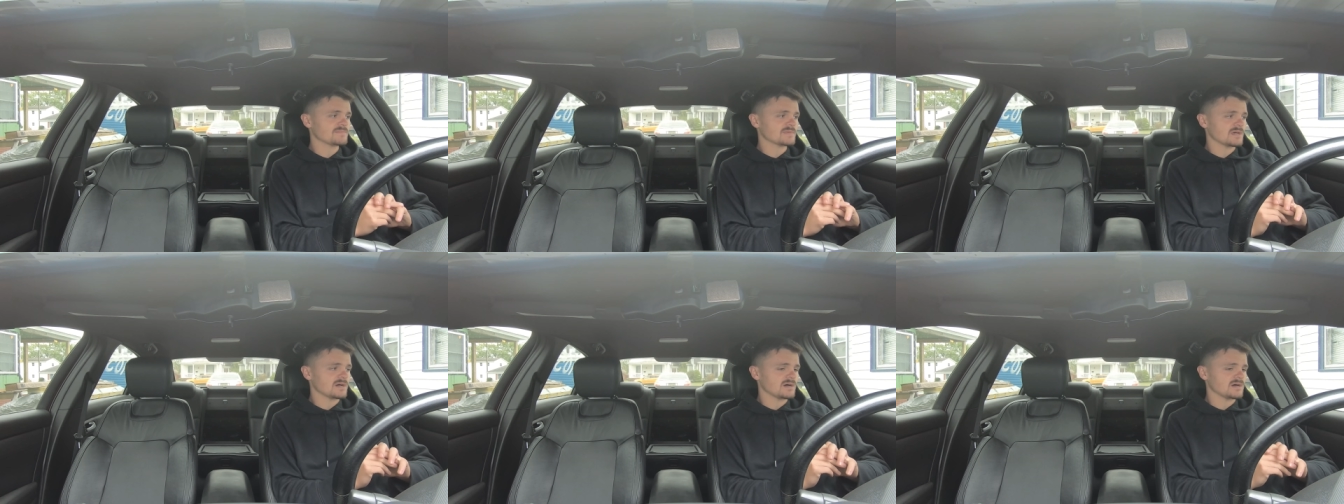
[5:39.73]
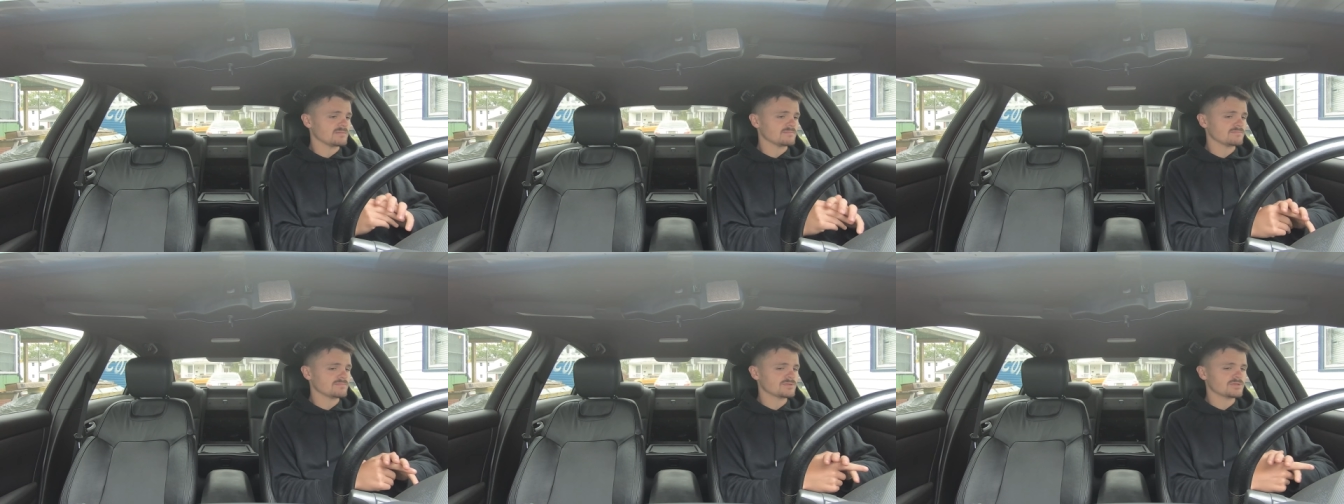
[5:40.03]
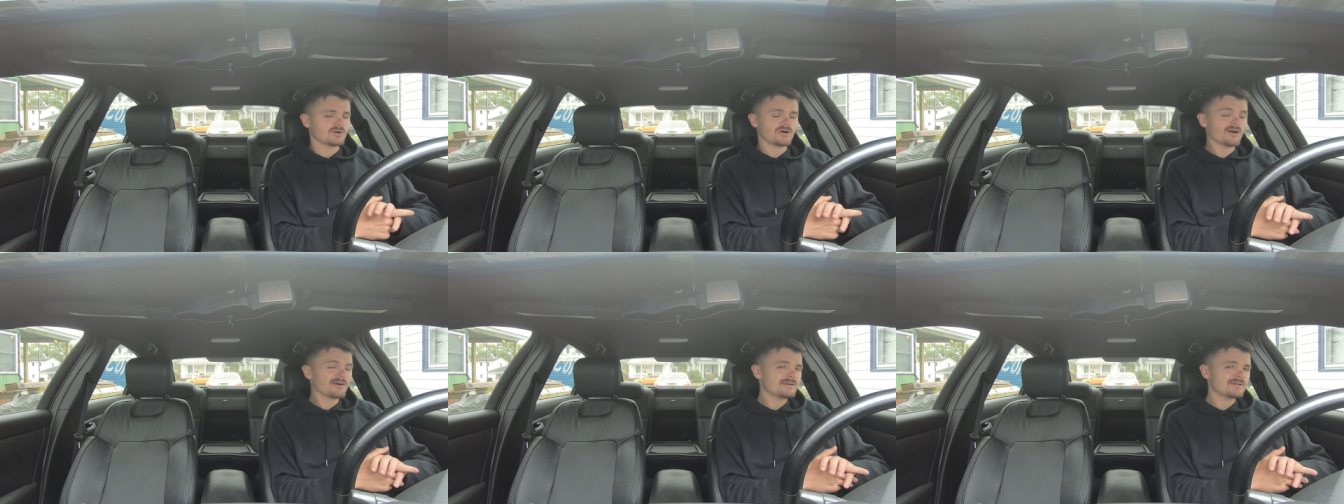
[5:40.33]
But
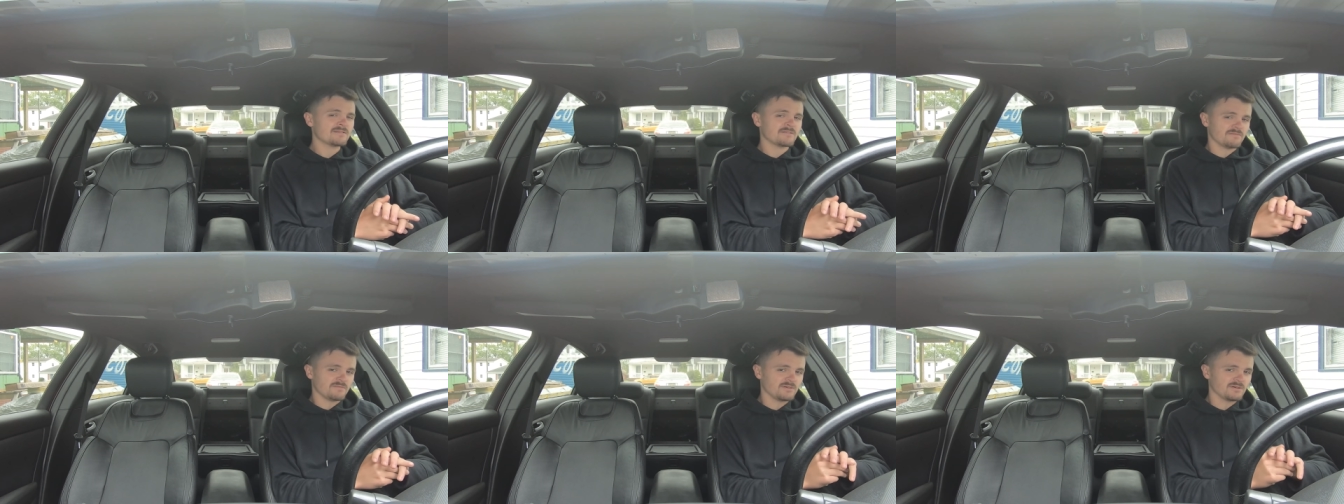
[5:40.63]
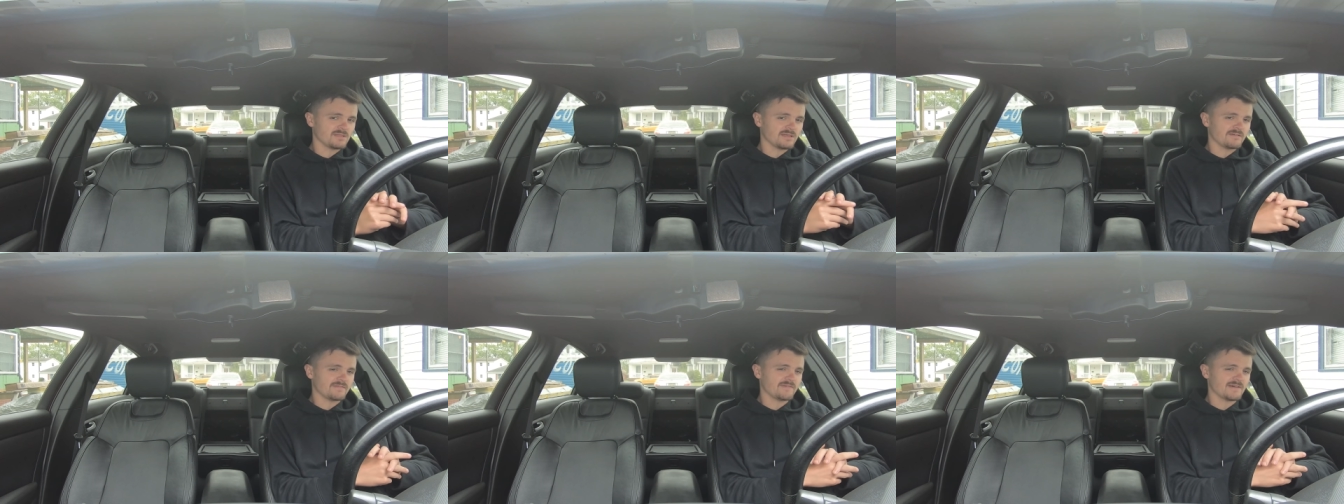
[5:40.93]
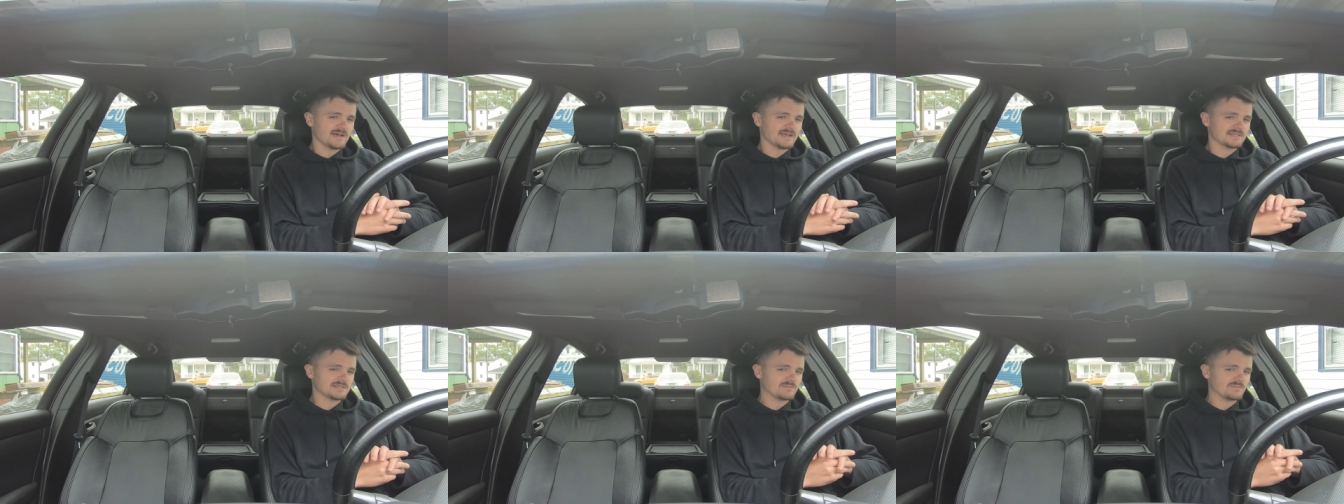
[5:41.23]
the car didn't feel that
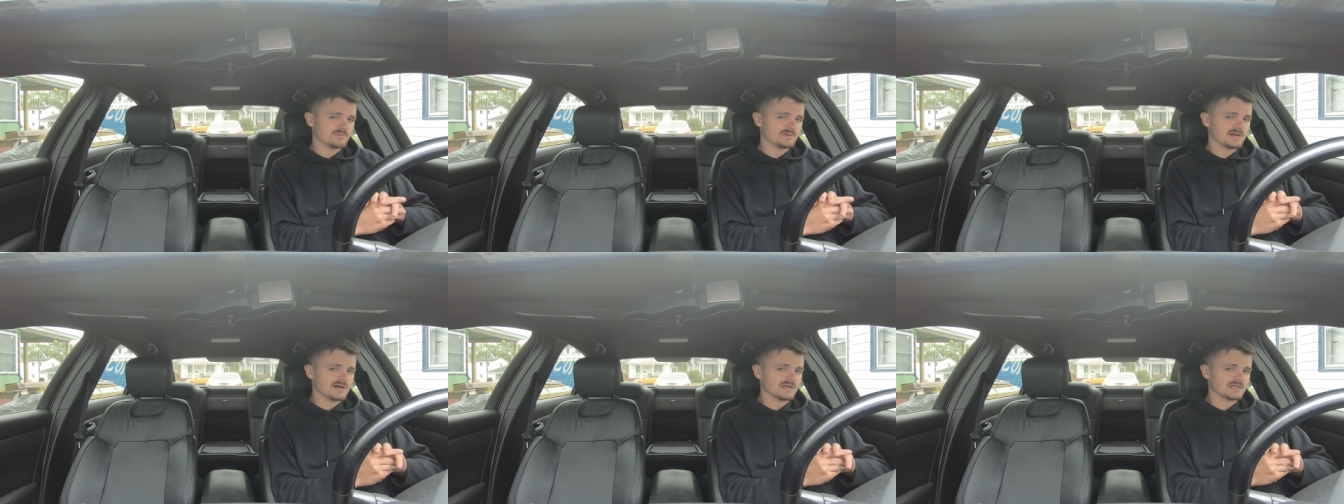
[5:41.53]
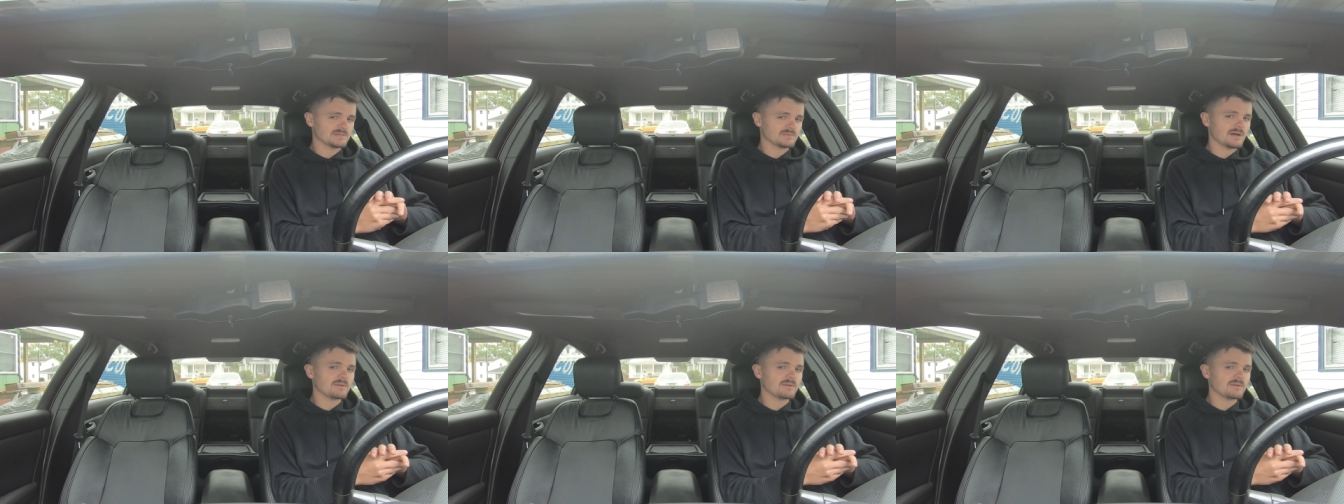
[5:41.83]
fast. I'm gonna be honest.